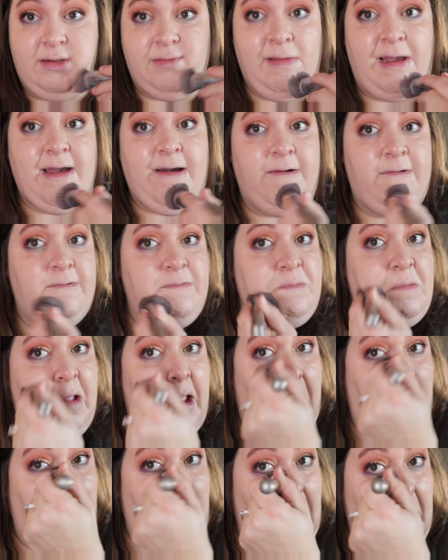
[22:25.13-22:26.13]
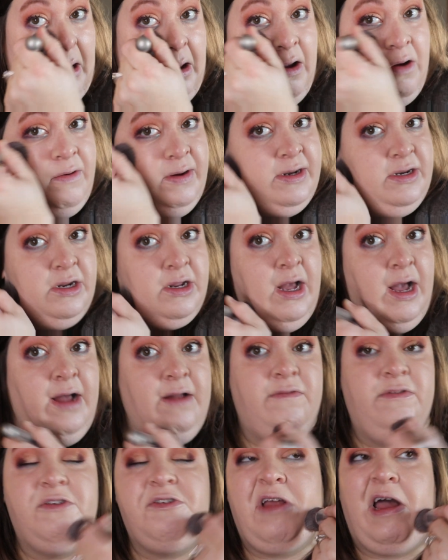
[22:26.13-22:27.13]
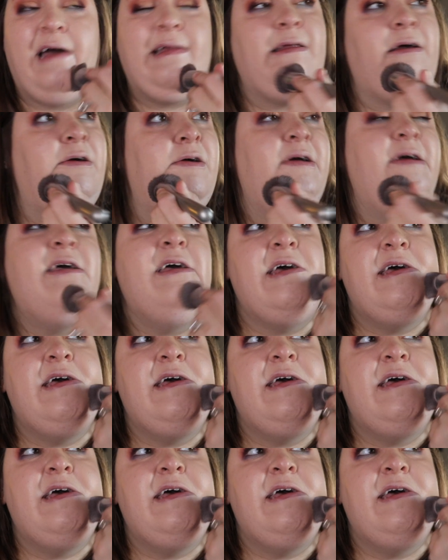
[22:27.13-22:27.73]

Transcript: about going to Codfish Hollow